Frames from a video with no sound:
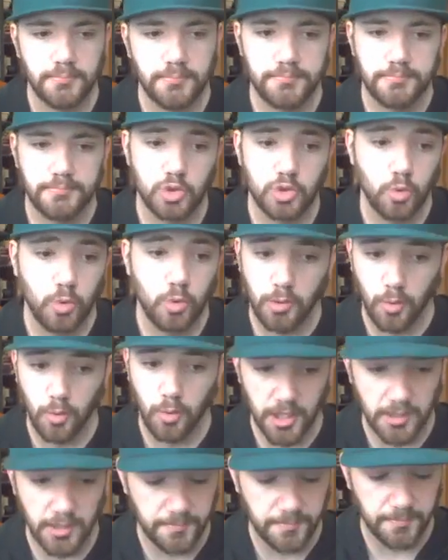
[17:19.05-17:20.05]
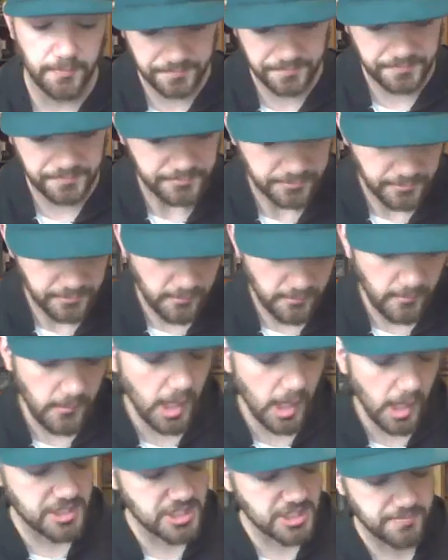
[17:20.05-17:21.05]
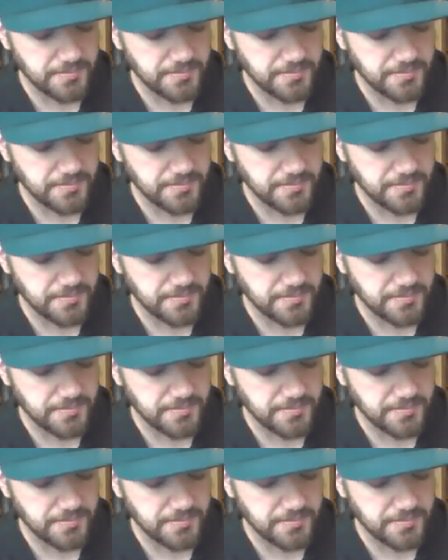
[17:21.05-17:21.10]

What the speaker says: like 20, 21,